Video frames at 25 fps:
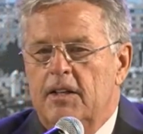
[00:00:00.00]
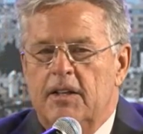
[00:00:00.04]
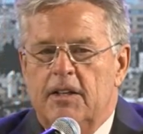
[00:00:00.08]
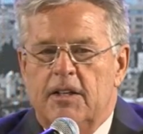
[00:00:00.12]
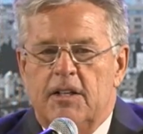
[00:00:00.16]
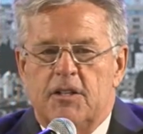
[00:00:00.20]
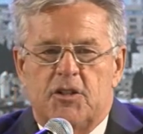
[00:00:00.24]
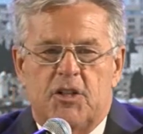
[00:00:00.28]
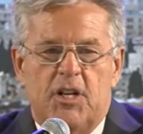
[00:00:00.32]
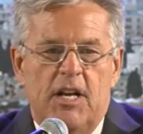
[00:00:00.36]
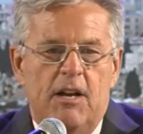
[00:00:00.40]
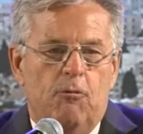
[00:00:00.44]

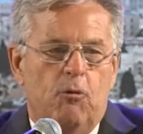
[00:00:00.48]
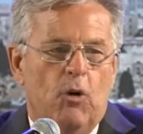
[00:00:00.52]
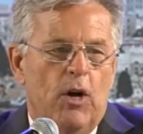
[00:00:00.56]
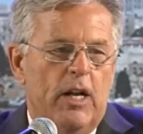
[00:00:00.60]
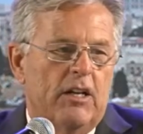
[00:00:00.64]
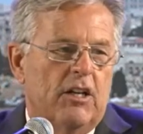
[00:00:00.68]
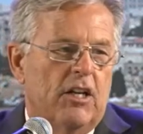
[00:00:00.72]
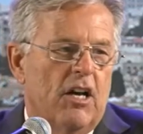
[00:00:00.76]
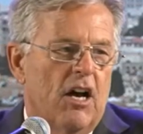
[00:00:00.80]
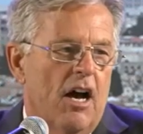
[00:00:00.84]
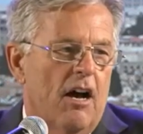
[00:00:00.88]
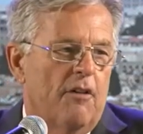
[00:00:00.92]
Steve
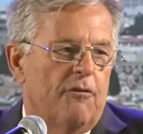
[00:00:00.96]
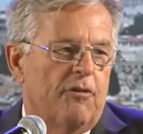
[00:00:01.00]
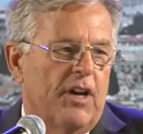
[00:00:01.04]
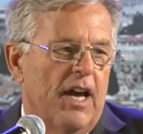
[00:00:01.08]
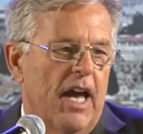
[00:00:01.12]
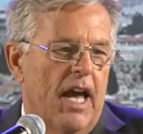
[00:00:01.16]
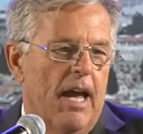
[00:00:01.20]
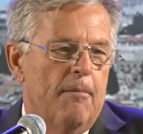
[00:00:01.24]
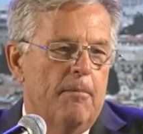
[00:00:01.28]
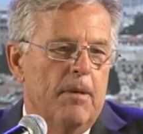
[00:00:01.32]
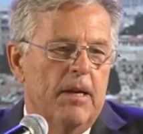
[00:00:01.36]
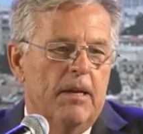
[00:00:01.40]
Witkoff
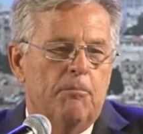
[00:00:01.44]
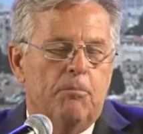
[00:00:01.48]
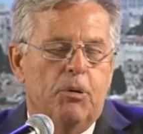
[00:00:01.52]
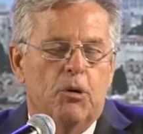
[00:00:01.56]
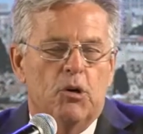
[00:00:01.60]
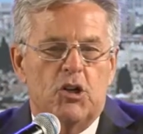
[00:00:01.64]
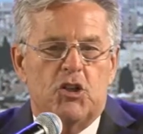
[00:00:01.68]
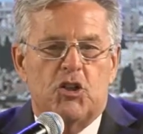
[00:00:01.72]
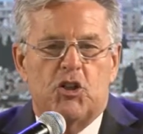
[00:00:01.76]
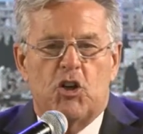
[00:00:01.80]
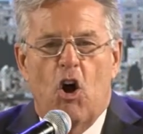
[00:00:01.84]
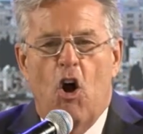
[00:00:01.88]
came and
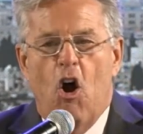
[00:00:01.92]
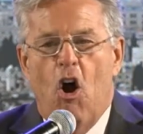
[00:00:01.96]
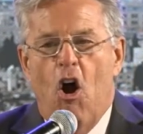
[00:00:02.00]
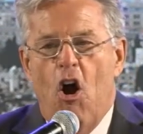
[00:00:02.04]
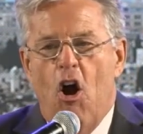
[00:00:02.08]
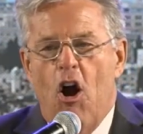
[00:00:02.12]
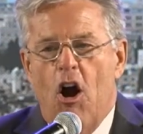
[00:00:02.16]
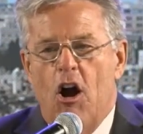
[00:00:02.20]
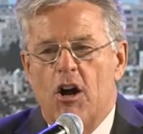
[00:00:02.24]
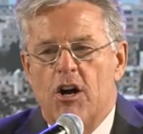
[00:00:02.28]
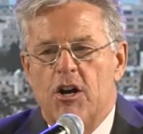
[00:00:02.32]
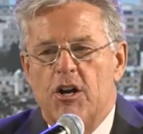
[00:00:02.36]
pushed
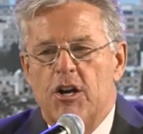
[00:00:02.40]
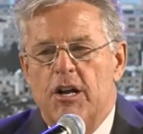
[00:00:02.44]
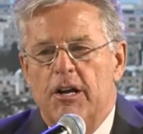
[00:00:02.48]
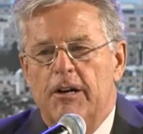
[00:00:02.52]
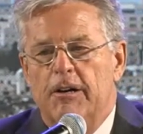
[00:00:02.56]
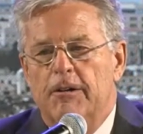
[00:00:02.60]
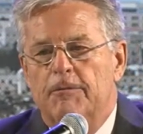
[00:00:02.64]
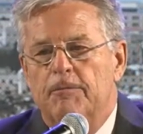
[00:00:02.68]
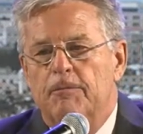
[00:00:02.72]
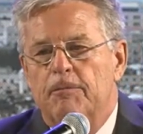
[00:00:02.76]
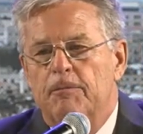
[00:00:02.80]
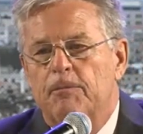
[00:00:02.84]
hard
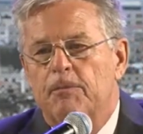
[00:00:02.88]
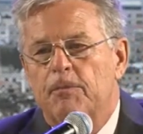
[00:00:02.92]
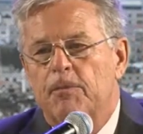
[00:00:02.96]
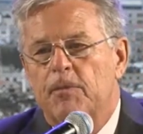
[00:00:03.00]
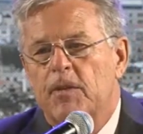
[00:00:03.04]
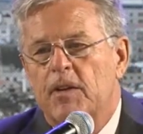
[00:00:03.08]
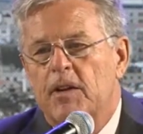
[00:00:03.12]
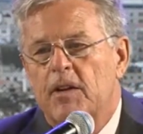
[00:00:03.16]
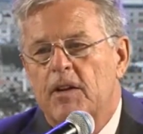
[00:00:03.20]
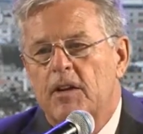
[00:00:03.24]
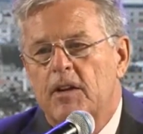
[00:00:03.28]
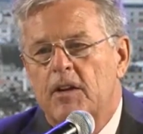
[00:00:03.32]

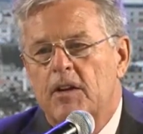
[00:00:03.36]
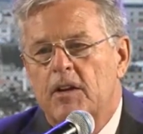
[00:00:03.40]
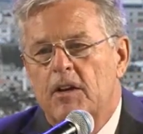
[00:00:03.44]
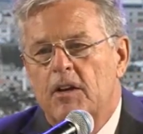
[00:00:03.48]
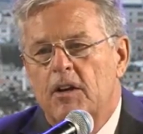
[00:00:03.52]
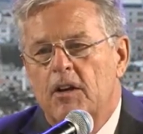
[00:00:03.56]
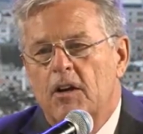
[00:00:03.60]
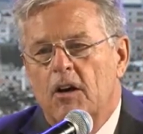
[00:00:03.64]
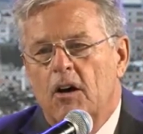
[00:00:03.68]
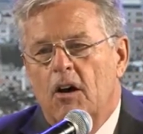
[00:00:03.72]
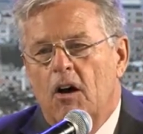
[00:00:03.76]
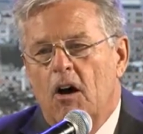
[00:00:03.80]

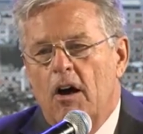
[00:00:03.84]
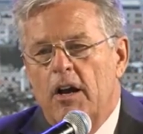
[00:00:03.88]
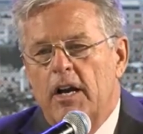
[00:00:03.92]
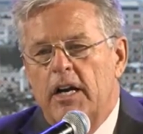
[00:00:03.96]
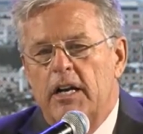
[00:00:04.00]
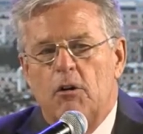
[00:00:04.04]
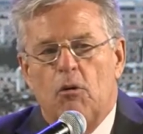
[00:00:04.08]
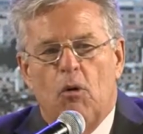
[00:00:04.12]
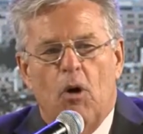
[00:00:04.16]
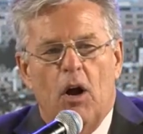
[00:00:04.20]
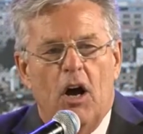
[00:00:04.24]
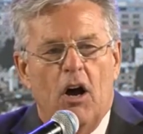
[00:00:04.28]
on
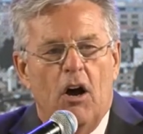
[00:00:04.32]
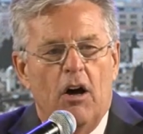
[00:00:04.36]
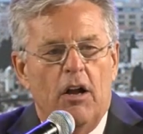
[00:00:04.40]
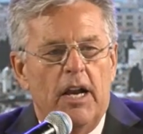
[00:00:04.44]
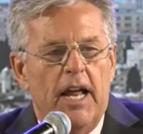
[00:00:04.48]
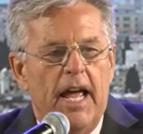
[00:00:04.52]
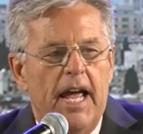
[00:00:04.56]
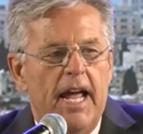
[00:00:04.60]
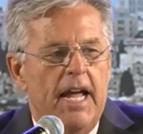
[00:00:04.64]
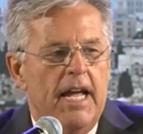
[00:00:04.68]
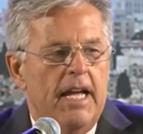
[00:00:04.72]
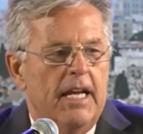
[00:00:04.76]

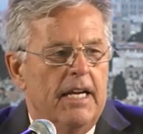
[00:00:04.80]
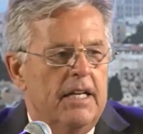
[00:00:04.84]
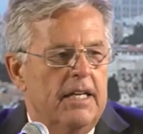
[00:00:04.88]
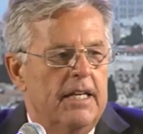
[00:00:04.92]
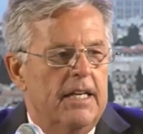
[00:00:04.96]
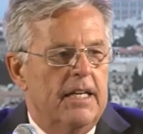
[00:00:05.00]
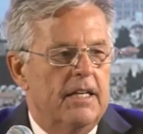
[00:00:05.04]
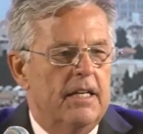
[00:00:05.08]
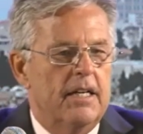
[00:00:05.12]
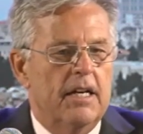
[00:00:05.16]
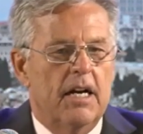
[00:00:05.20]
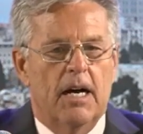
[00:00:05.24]
a
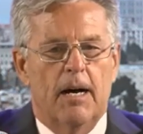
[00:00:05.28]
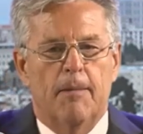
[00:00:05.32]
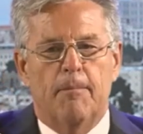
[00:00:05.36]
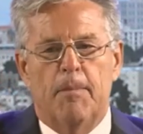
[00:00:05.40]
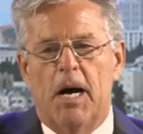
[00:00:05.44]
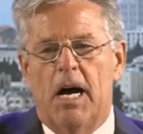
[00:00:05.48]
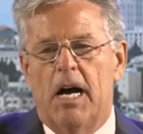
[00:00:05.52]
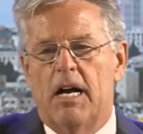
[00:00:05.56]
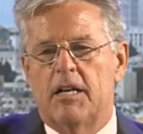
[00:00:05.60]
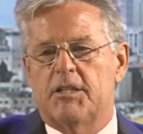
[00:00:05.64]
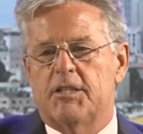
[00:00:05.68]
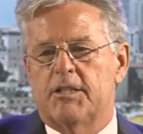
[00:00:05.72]

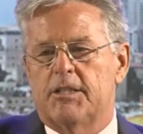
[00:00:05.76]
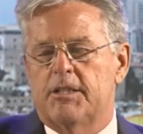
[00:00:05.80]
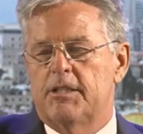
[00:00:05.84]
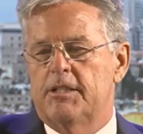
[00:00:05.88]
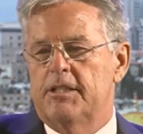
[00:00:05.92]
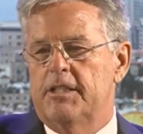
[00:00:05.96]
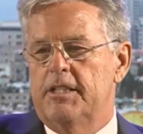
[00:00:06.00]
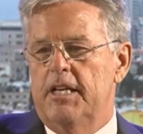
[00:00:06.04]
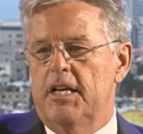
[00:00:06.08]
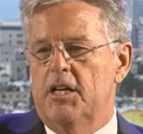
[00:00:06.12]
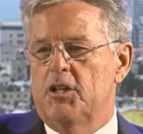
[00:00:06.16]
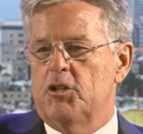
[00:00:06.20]

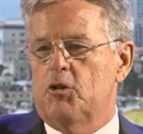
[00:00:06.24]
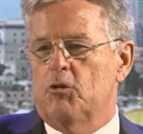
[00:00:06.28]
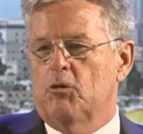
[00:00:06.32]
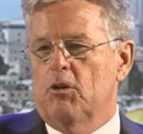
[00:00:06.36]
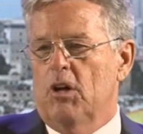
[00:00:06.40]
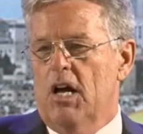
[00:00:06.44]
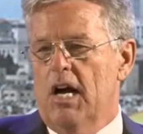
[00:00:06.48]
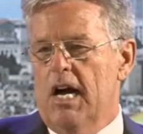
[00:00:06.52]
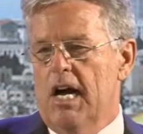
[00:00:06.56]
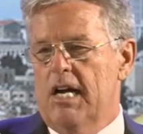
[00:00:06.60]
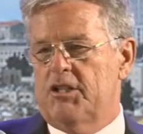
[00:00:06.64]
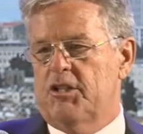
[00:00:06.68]

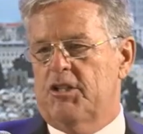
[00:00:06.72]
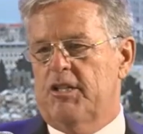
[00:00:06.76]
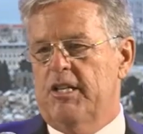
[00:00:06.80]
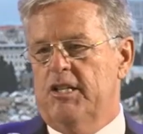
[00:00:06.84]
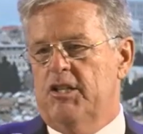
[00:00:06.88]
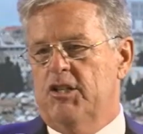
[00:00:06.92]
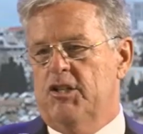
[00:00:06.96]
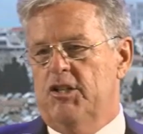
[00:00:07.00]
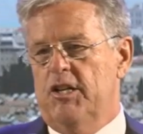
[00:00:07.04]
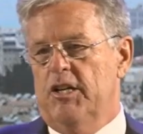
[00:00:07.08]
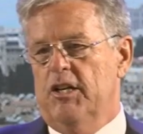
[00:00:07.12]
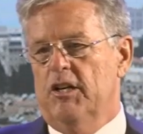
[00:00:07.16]
Hamas-Israel
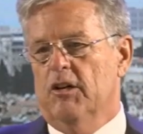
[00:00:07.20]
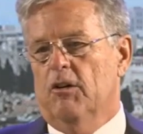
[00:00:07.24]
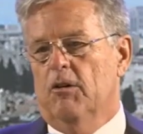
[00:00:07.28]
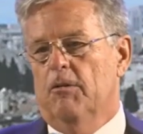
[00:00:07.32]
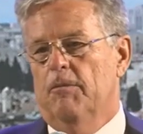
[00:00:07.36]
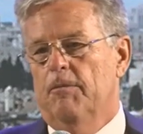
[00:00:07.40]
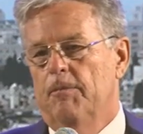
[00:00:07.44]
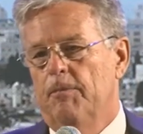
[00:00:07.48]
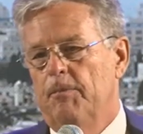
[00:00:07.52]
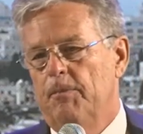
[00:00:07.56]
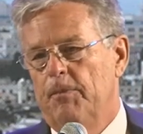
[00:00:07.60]
hostage deal.